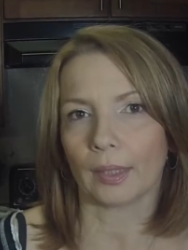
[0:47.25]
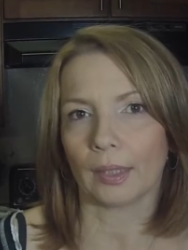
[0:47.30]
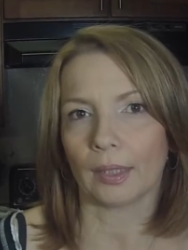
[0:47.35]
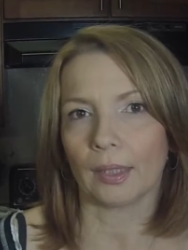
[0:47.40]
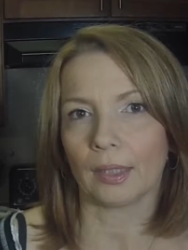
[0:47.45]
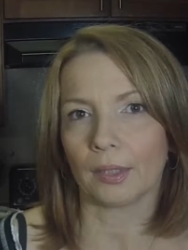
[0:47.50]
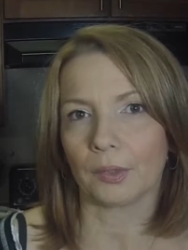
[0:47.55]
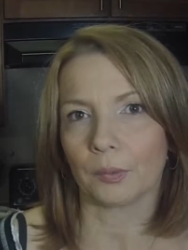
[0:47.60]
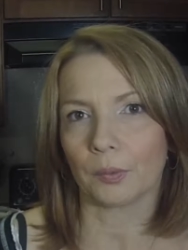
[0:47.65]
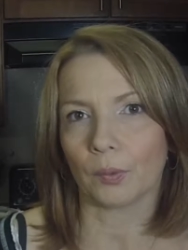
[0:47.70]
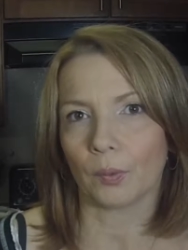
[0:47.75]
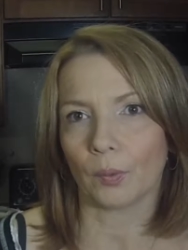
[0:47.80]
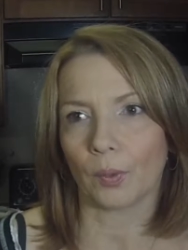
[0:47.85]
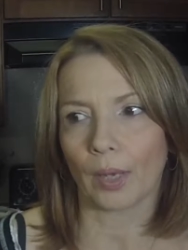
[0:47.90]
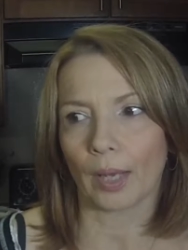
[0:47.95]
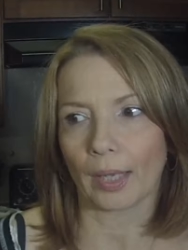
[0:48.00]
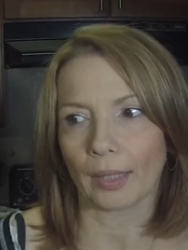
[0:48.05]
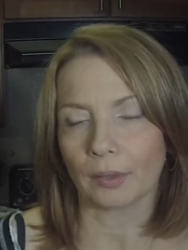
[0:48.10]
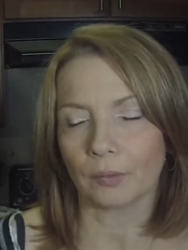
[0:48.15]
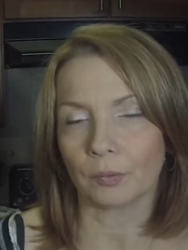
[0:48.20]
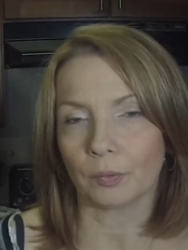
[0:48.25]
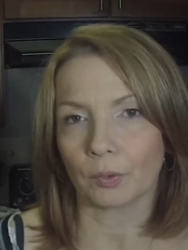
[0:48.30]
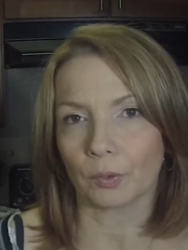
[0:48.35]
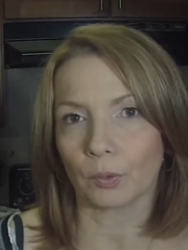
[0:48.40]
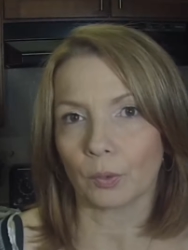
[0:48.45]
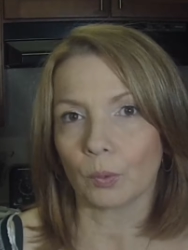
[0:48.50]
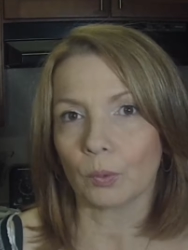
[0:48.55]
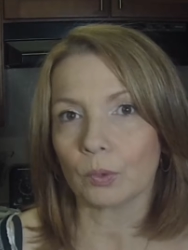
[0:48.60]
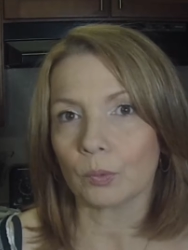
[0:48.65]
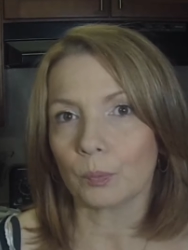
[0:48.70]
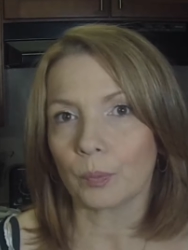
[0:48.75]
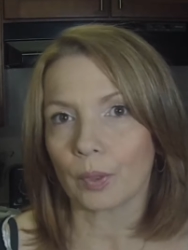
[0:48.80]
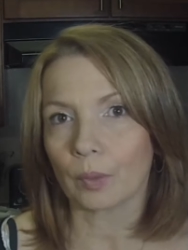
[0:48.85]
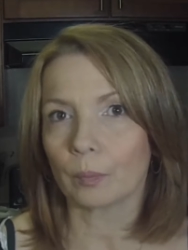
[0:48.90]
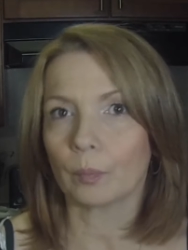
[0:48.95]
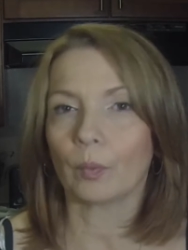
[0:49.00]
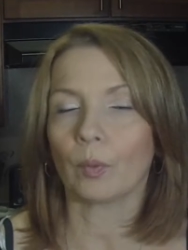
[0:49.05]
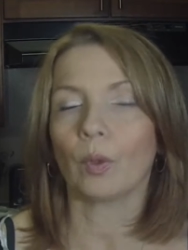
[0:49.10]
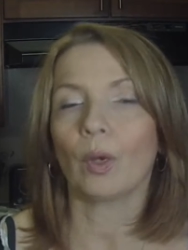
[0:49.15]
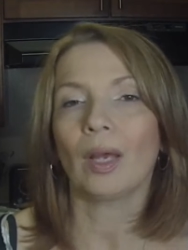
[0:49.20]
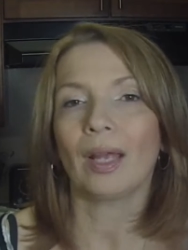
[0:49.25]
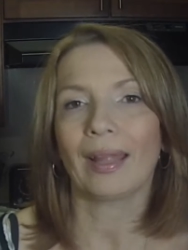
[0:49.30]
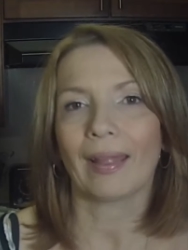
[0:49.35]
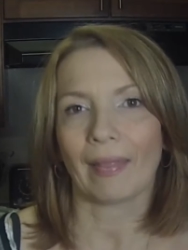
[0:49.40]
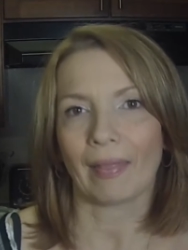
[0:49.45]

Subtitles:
to let you know, guys, for those people